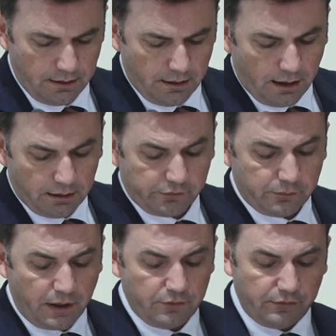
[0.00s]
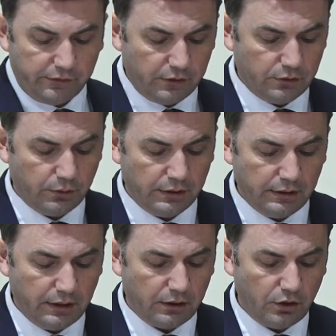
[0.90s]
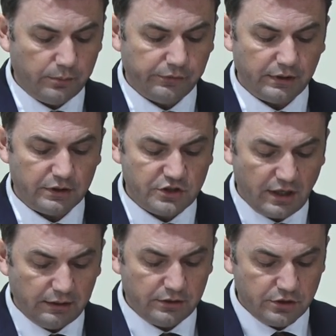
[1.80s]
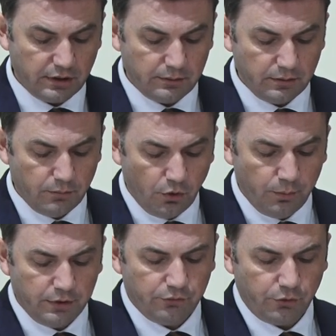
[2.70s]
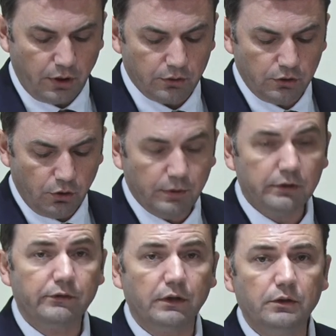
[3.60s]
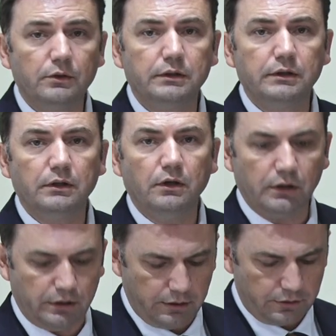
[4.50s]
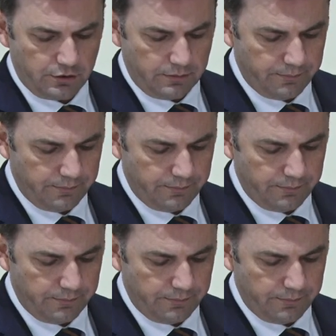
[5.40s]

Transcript: Alas, my visit to India comes at a challenging moment for our global security architecture.